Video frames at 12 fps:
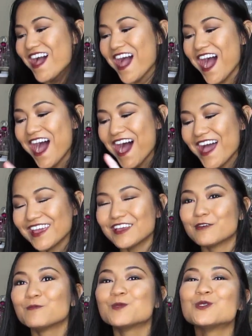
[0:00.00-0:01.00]
I
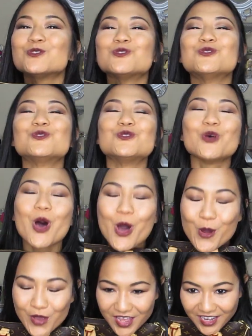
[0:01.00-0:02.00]
am
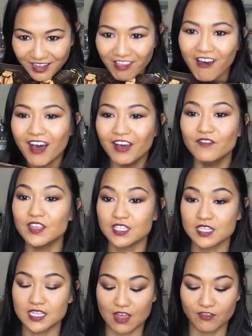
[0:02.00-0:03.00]
so in love. This
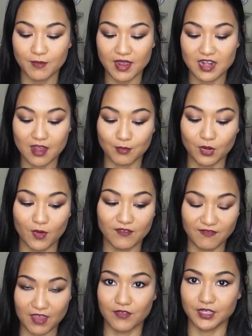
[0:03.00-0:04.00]
is definitely my number
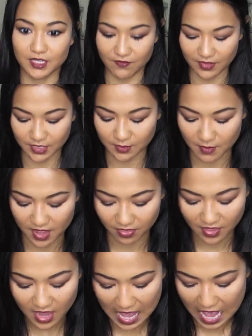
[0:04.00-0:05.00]
one favorites of this
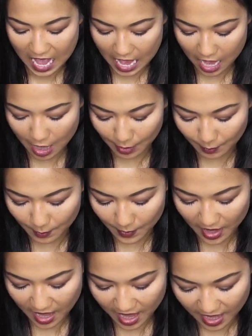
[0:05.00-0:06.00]
month.
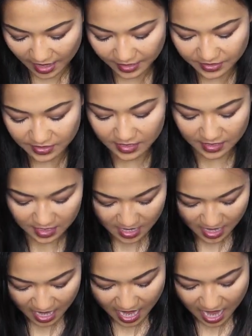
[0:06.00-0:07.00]
Um, and
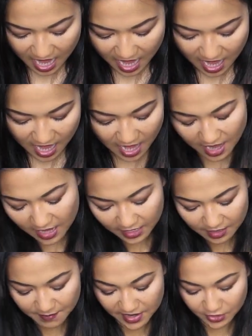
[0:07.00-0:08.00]
I
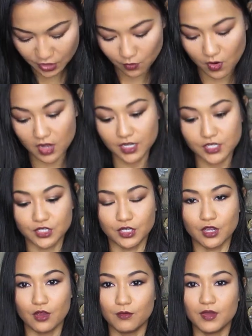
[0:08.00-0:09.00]
got a matching wallet to
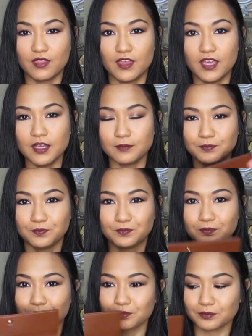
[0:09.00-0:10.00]
go with it.
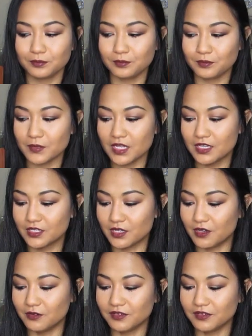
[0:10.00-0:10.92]
So,